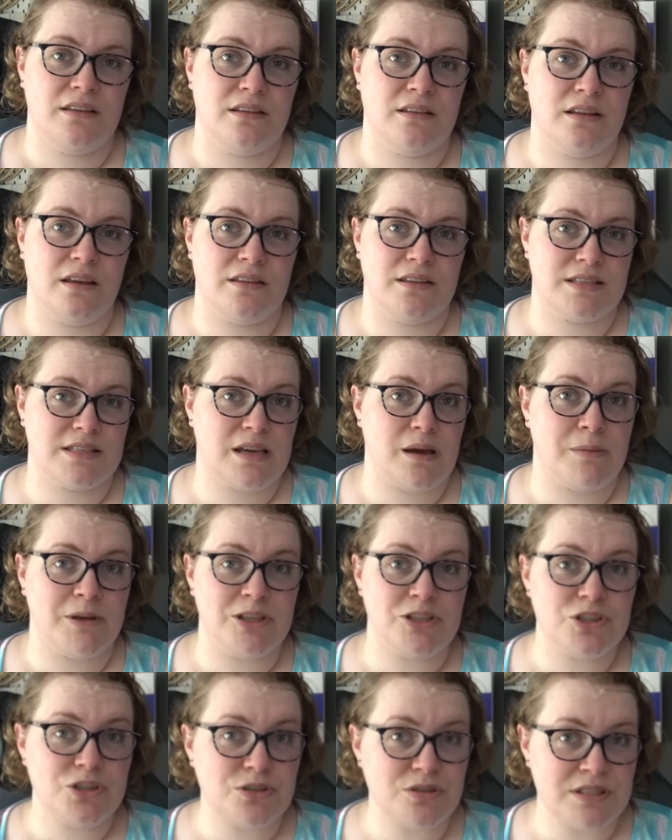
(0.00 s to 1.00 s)
this coming
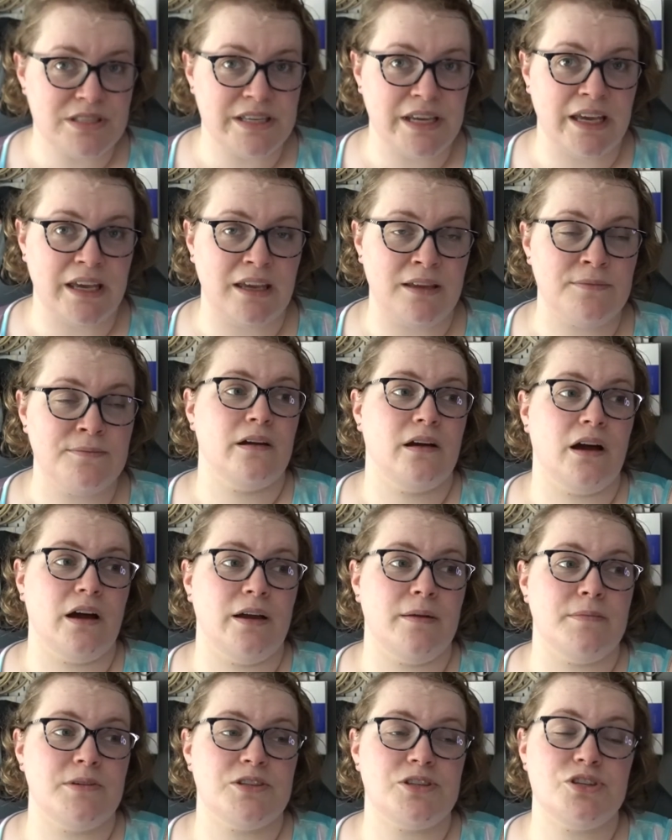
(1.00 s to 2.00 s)
Tuesday.
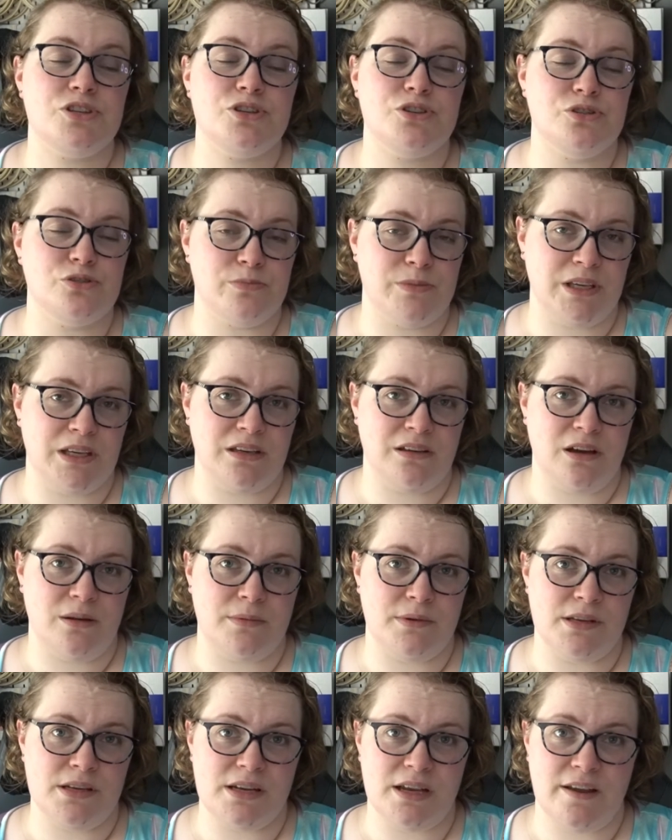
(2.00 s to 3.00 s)
I'm assuming I'm
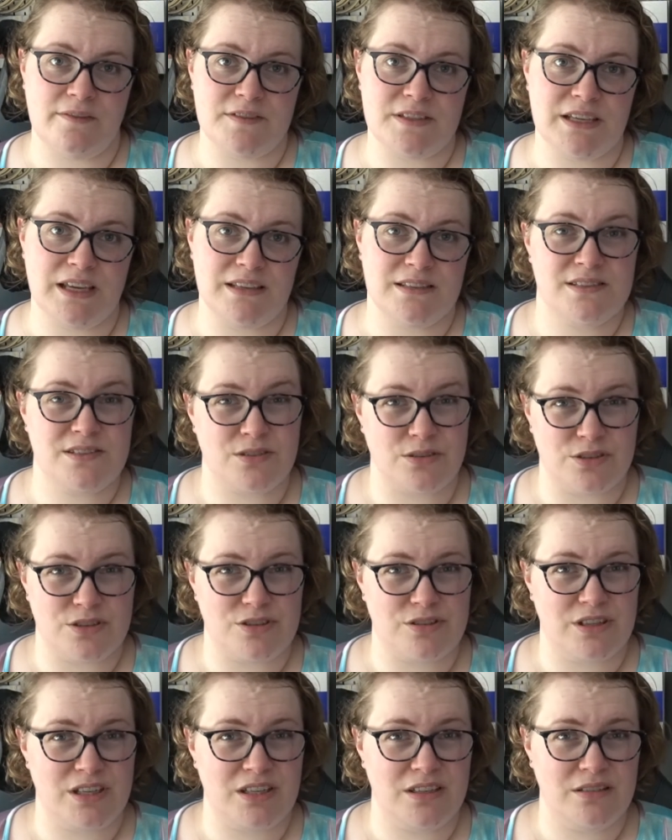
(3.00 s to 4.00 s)
gonna have to get
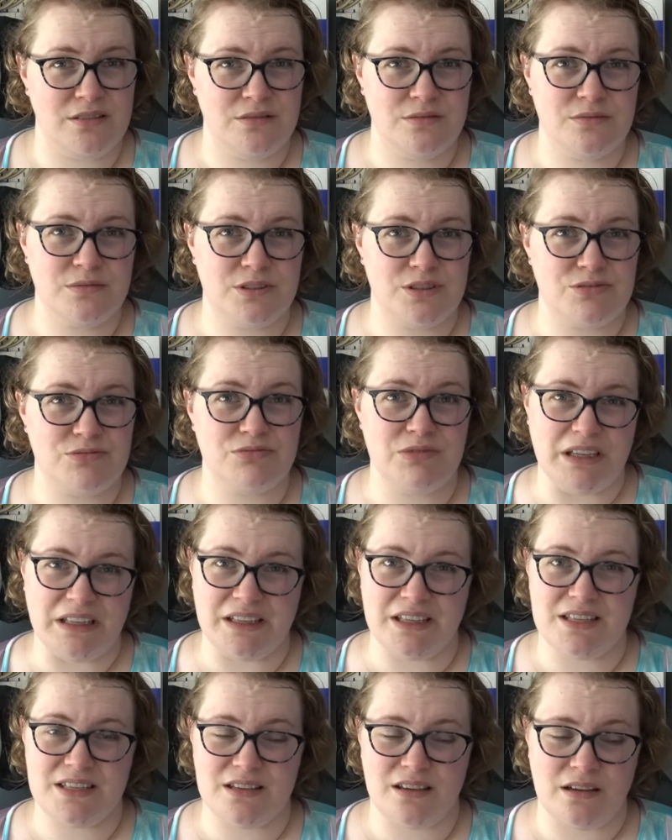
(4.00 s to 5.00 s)
surgery, which
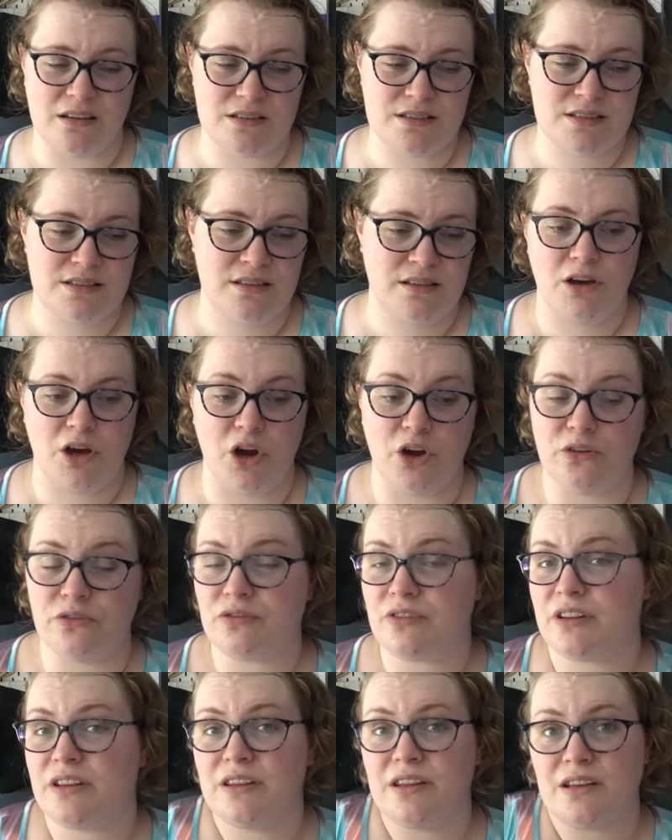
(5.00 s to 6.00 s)
really sucks.
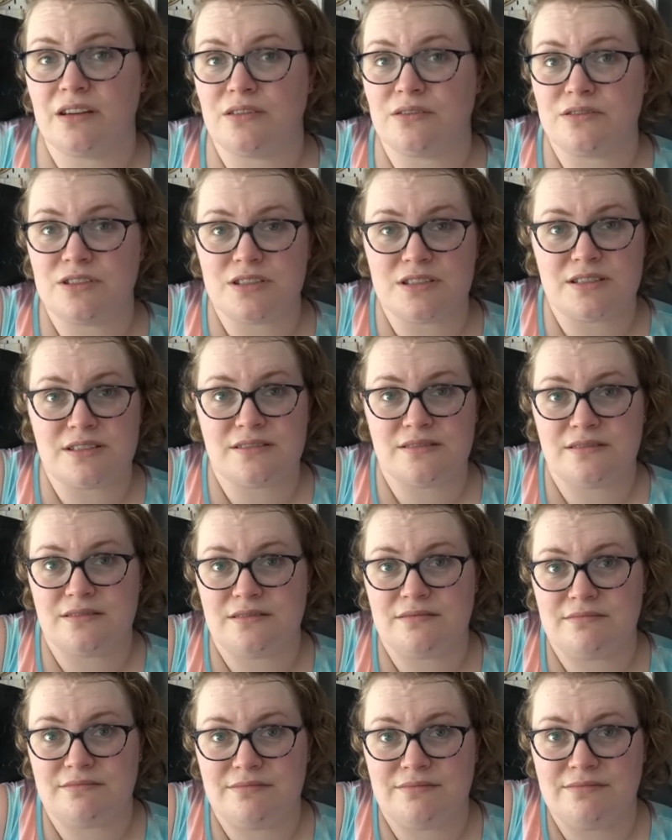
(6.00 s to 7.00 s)
Hopefully that'll just
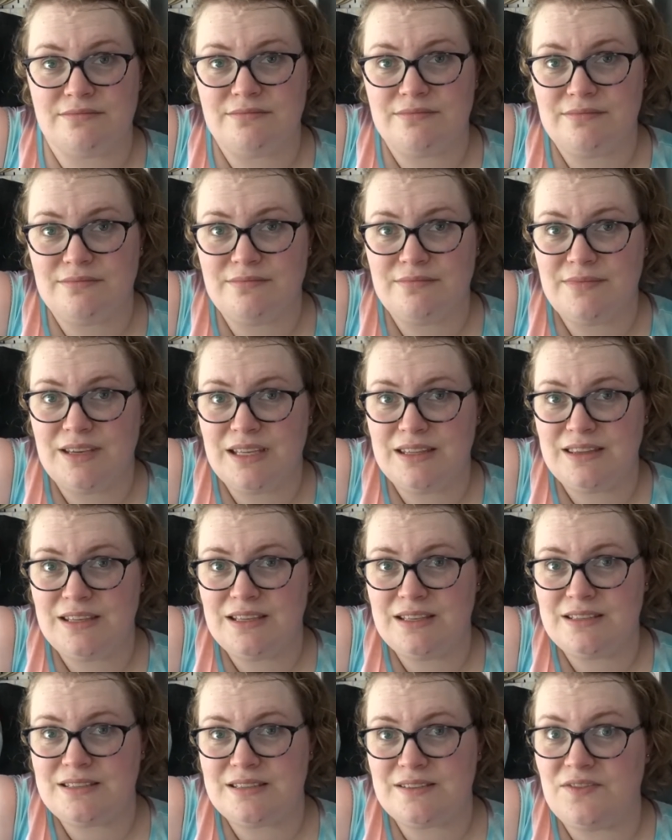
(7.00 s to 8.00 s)
make
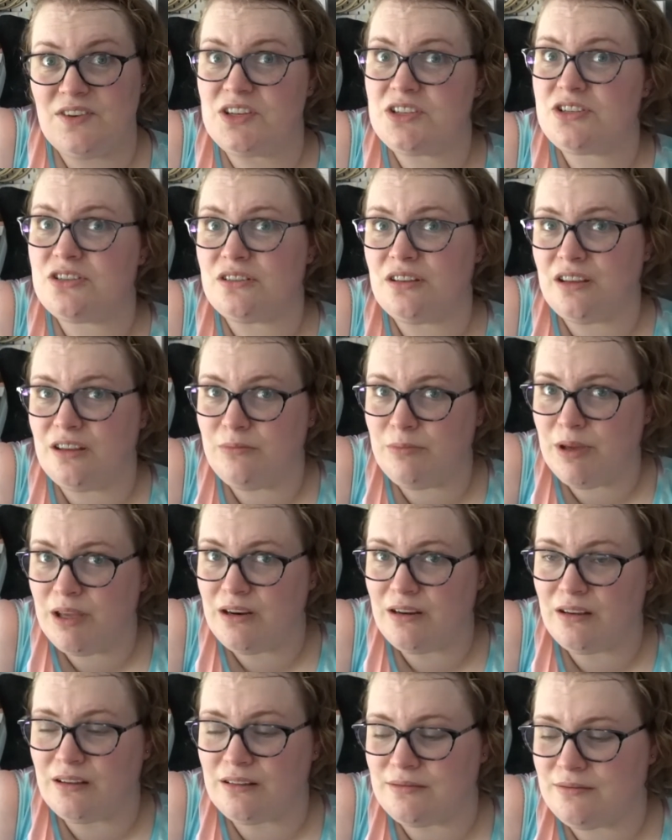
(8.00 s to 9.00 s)
things eventually
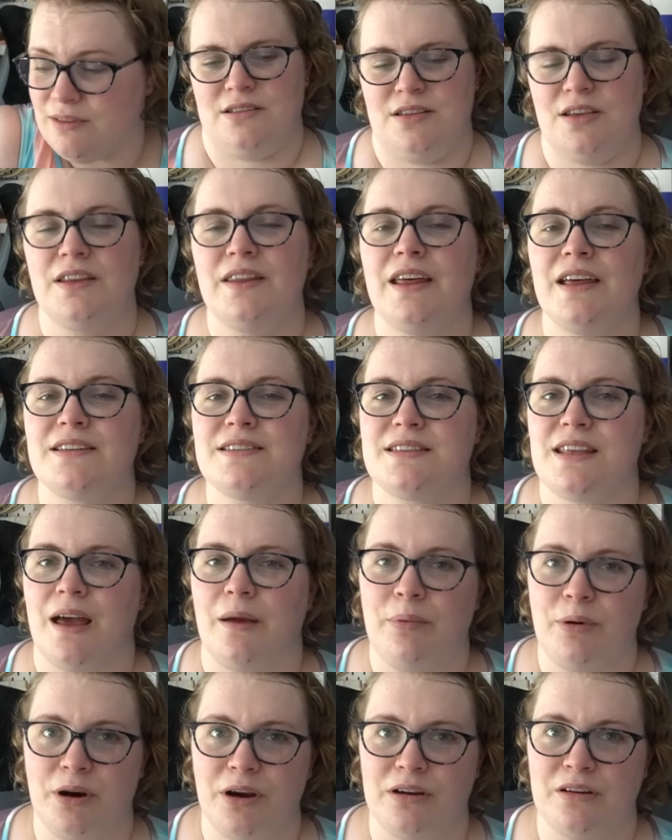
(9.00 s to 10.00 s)
better. So that's
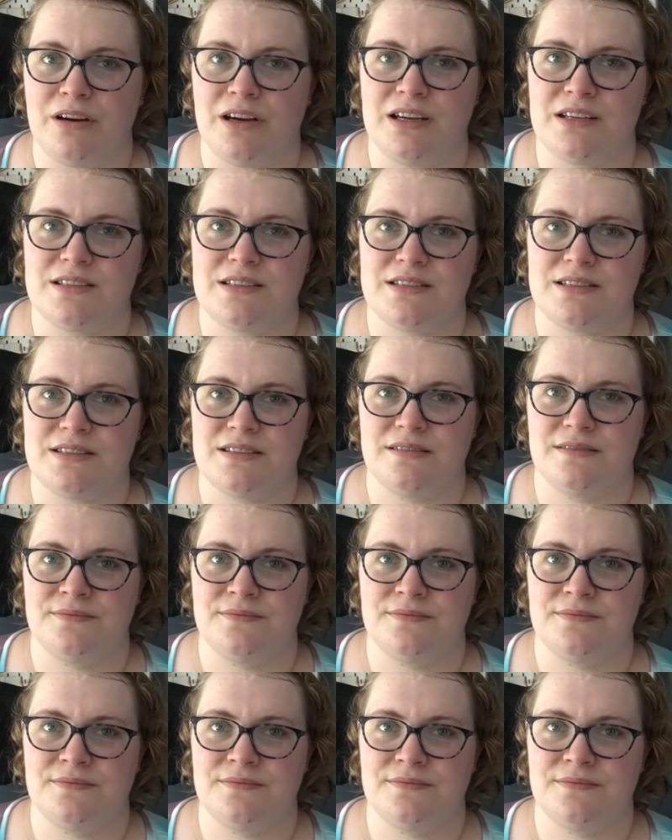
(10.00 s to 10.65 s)
that progress.